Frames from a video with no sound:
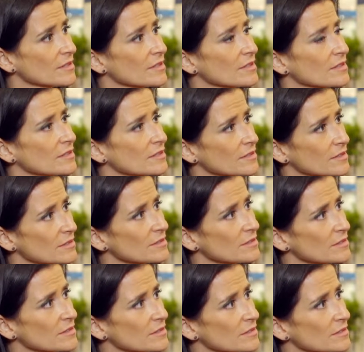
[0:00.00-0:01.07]

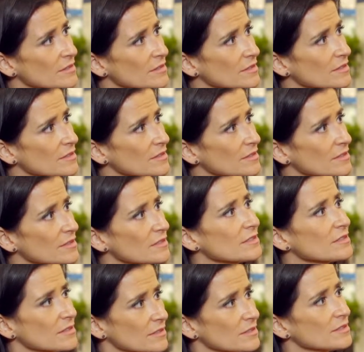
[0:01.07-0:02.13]

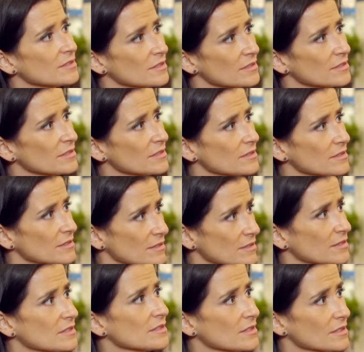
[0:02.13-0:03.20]
No words are spoken by the person on screen.